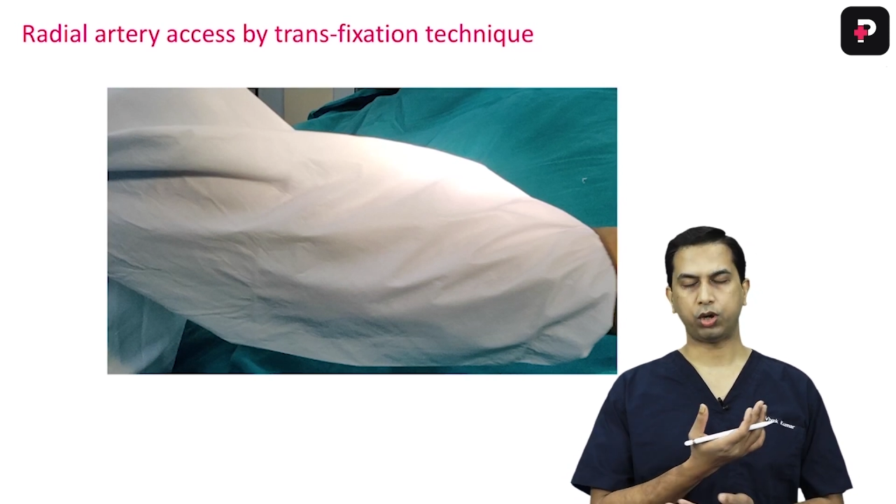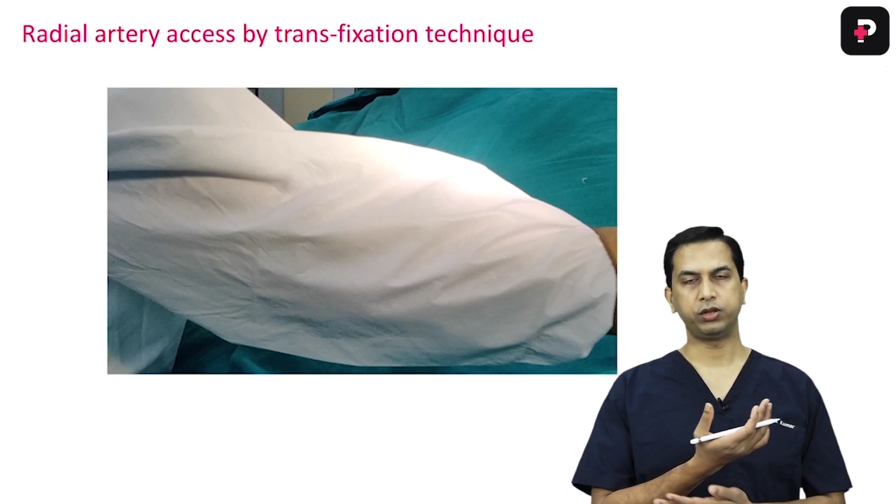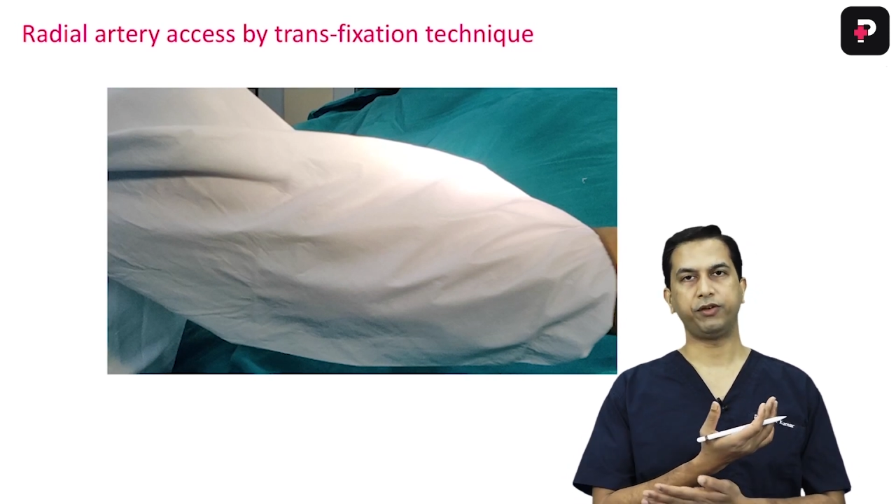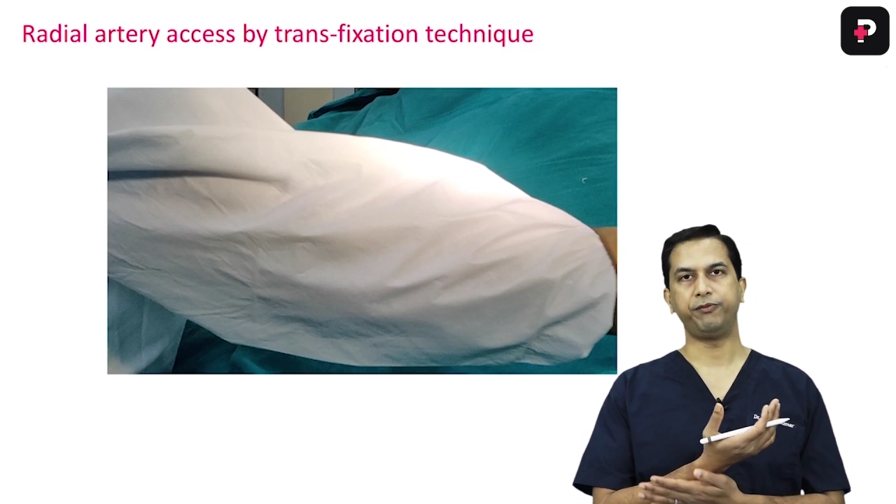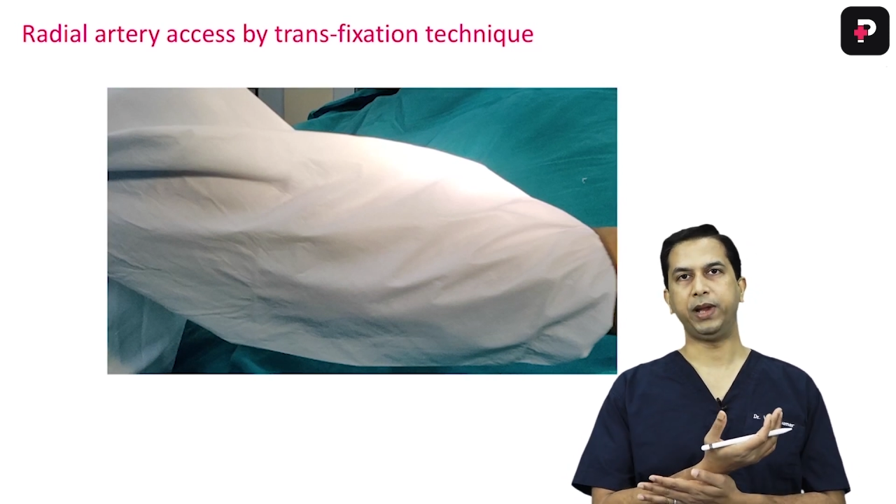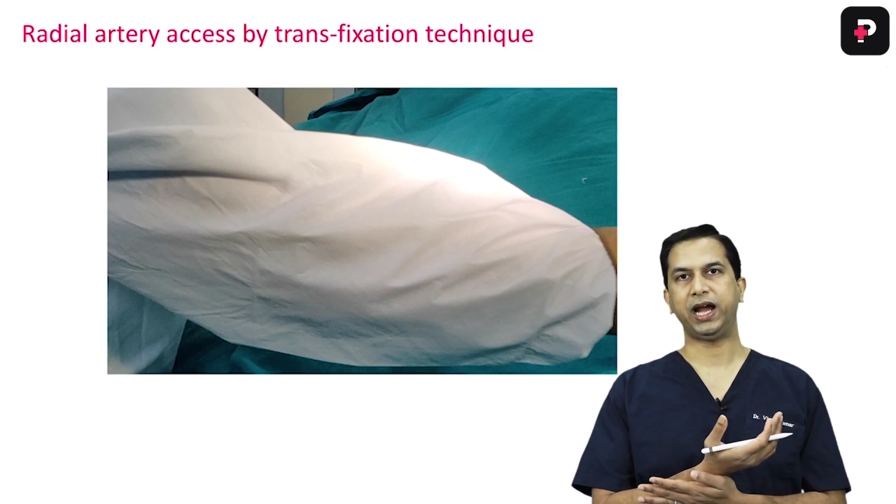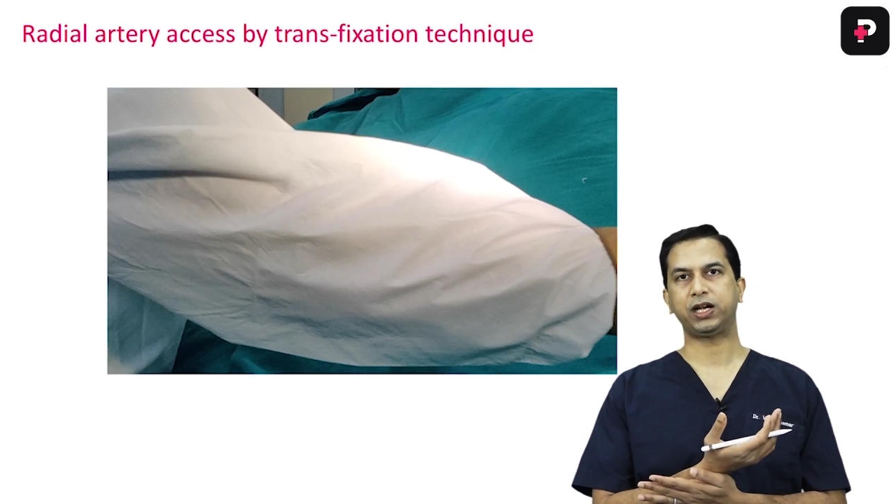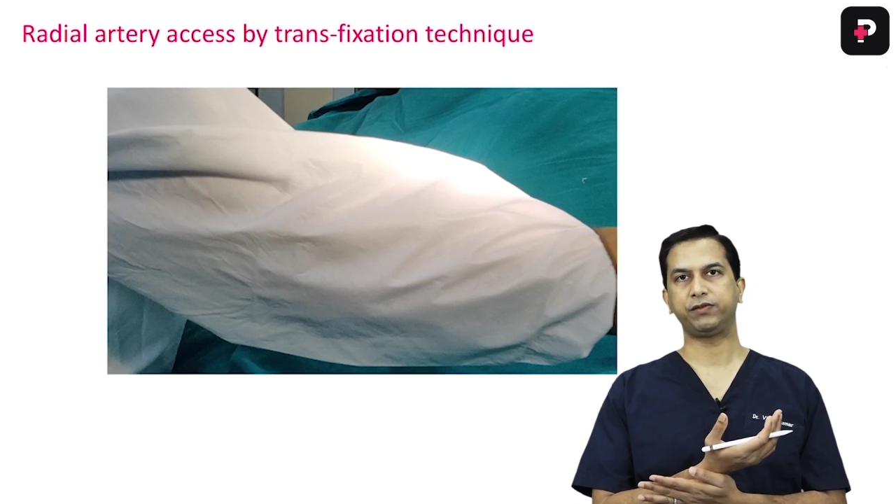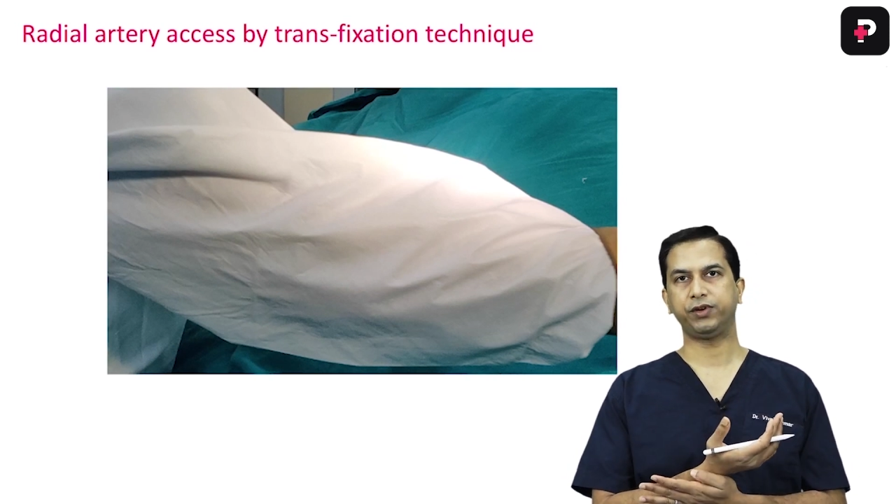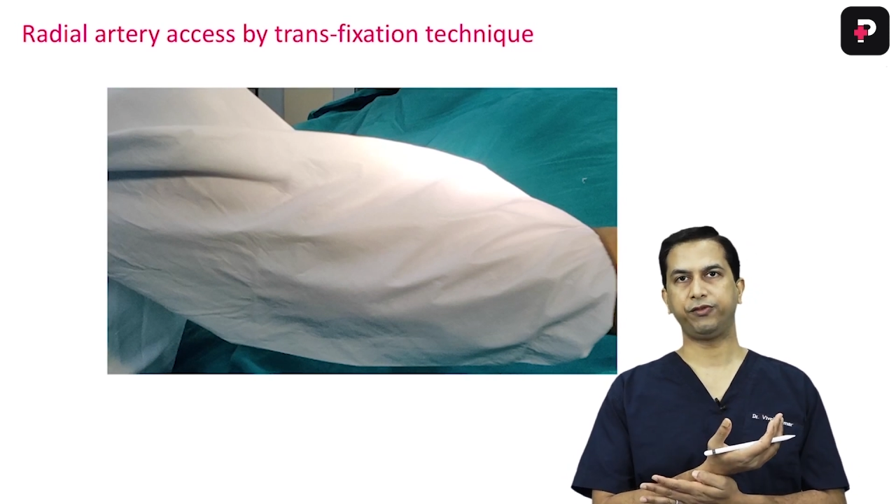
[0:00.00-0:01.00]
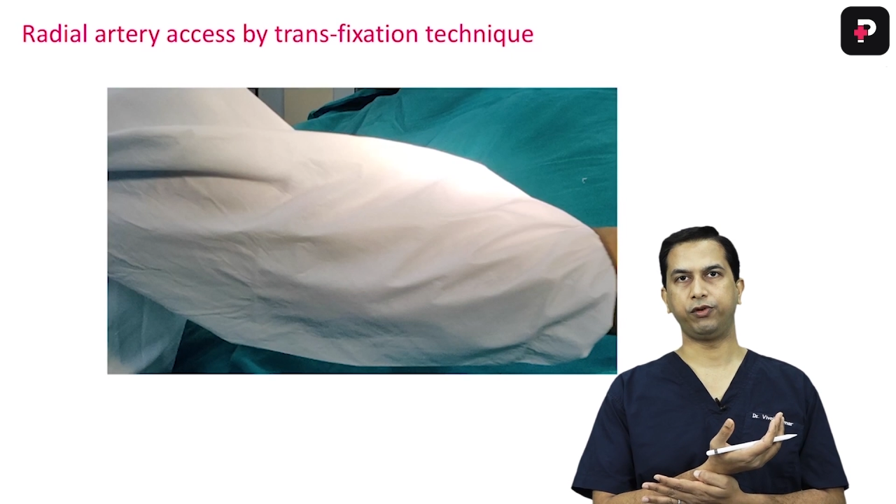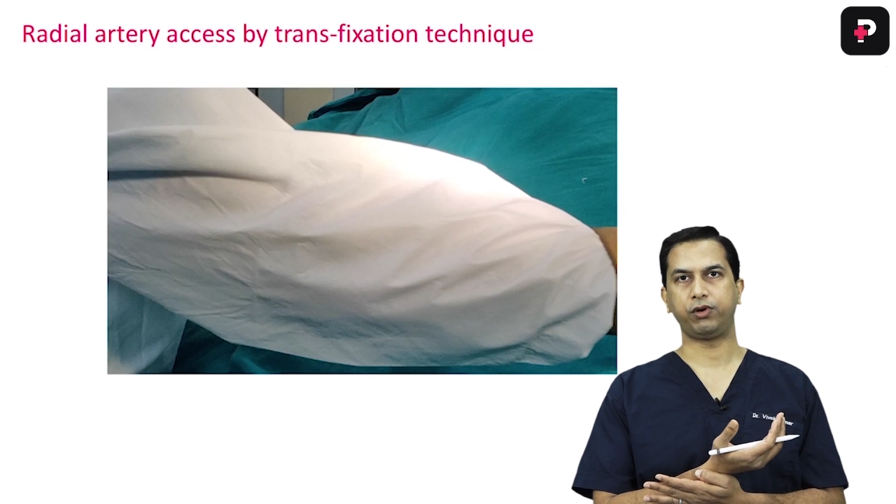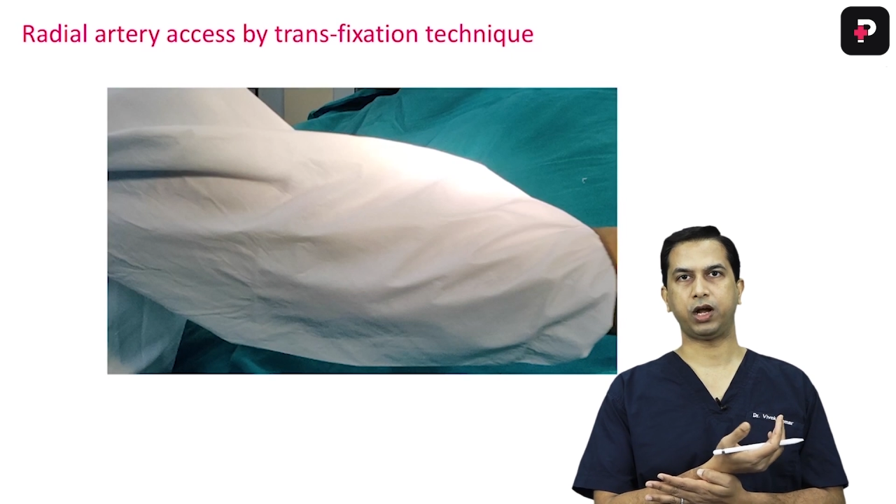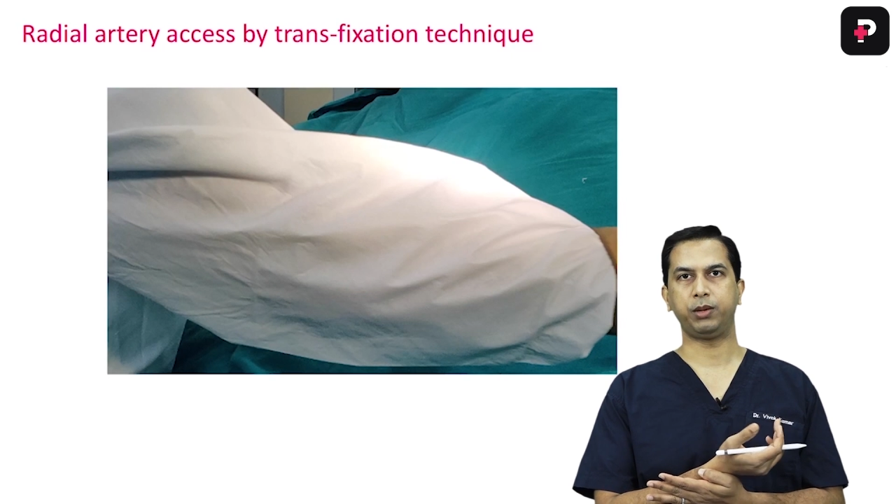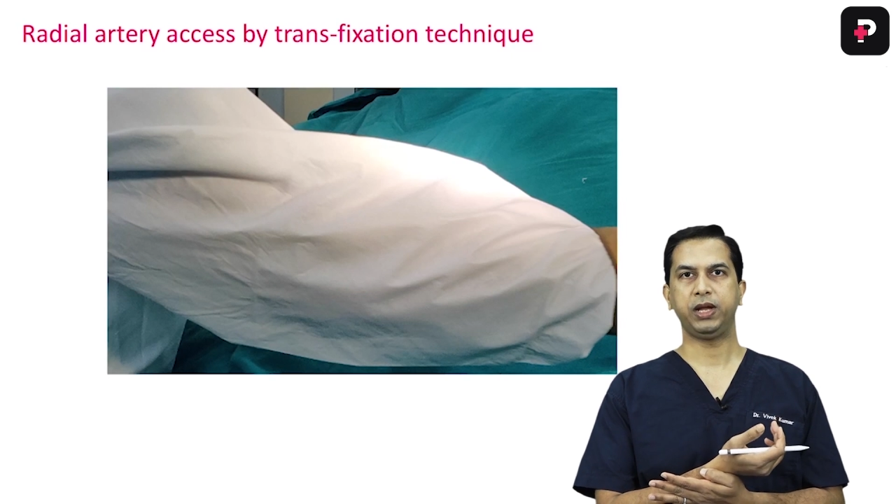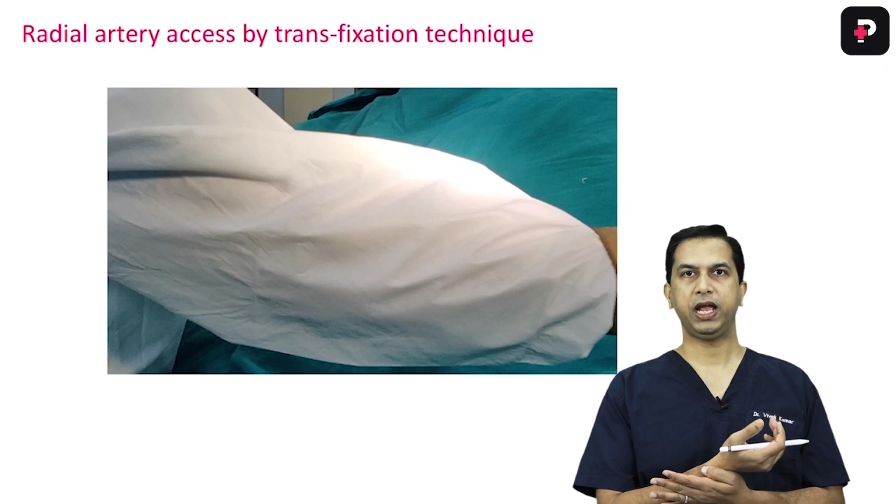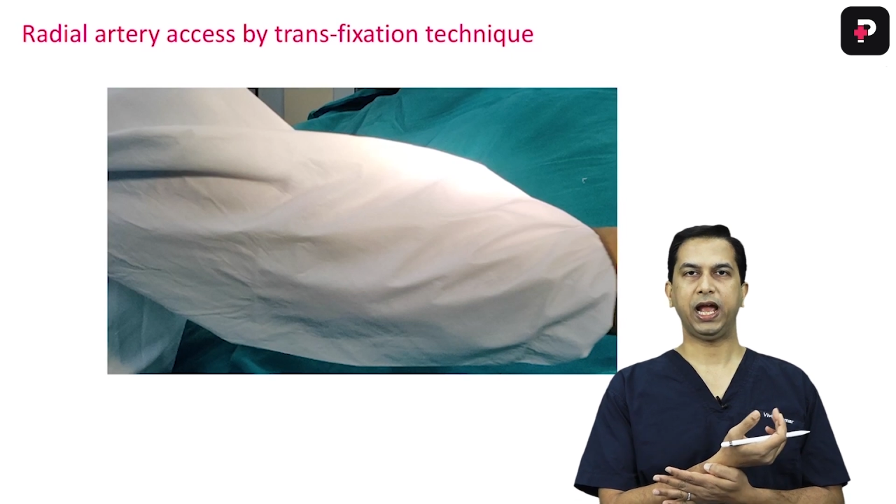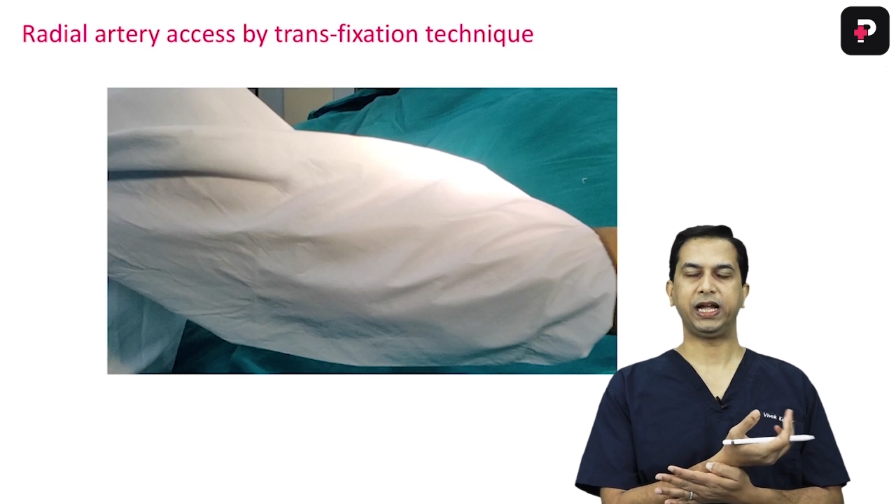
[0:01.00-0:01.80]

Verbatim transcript: on the back of the forearm